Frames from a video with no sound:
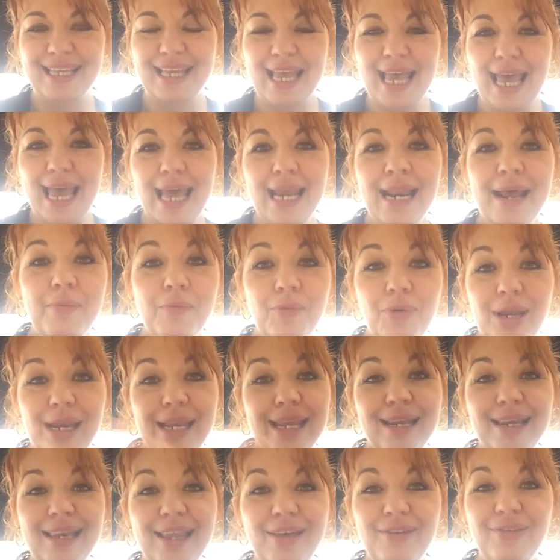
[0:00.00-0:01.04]
And I'm really
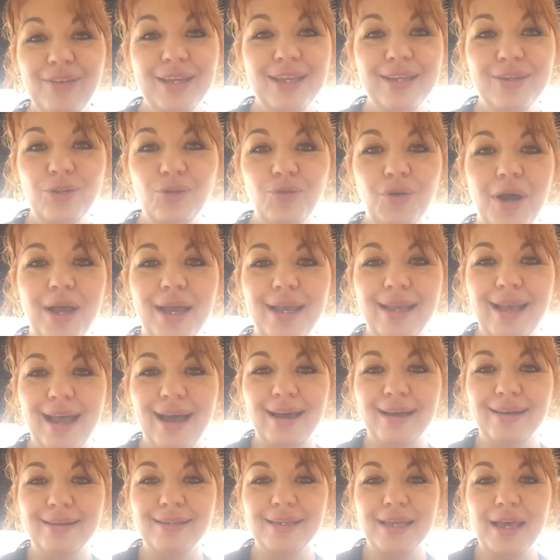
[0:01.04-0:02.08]
loving trying
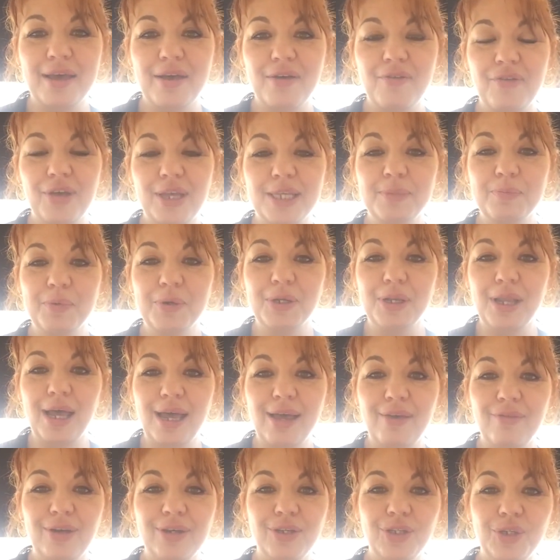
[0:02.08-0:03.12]
out Facebook
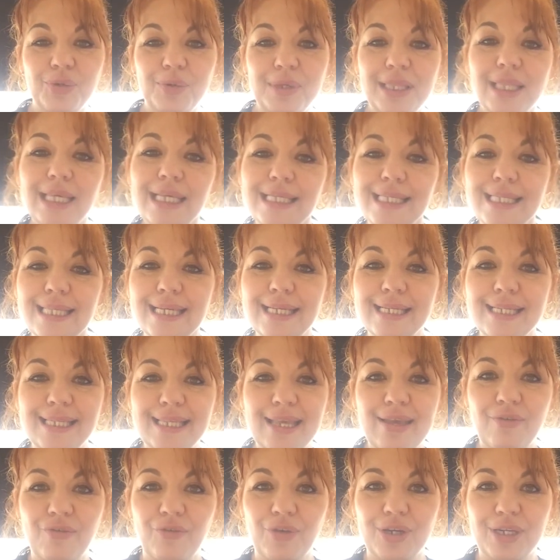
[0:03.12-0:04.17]
Live and doing these things
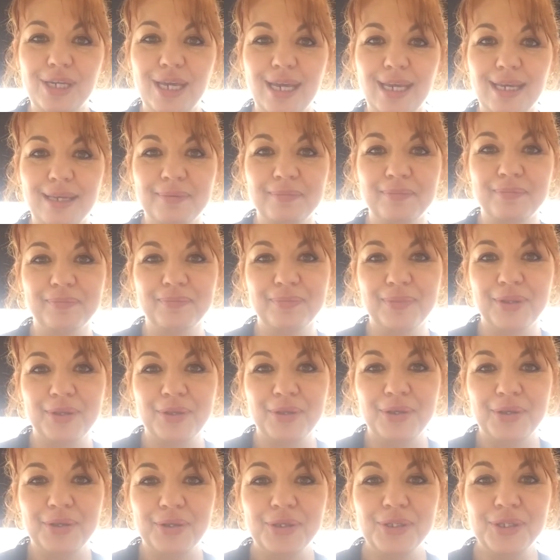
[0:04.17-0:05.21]
every day.
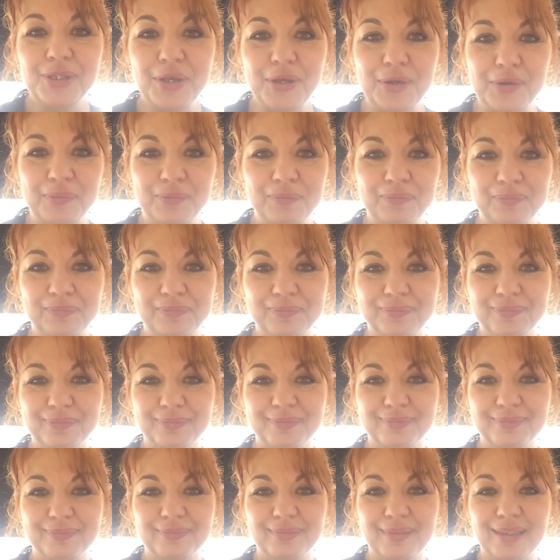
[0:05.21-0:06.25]
So,
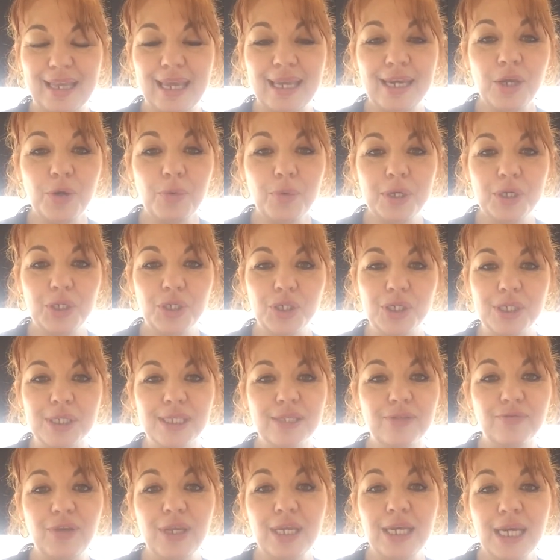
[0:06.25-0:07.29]
any questions?
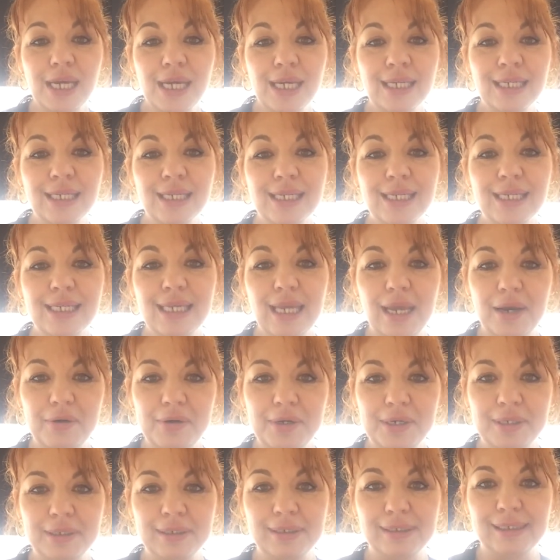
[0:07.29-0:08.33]
Vina? Karen?